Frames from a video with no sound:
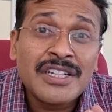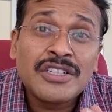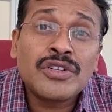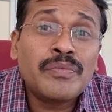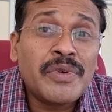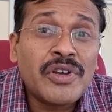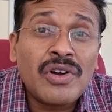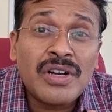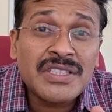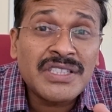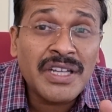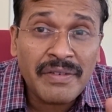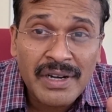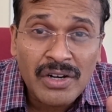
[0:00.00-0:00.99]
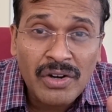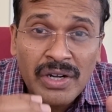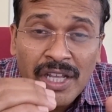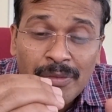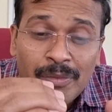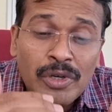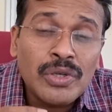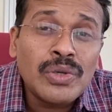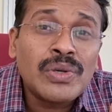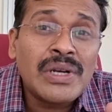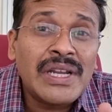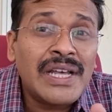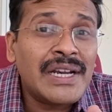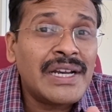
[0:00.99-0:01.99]
So because they were not able to
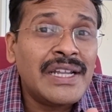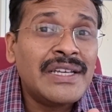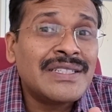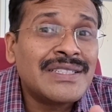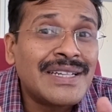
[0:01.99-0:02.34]
clearly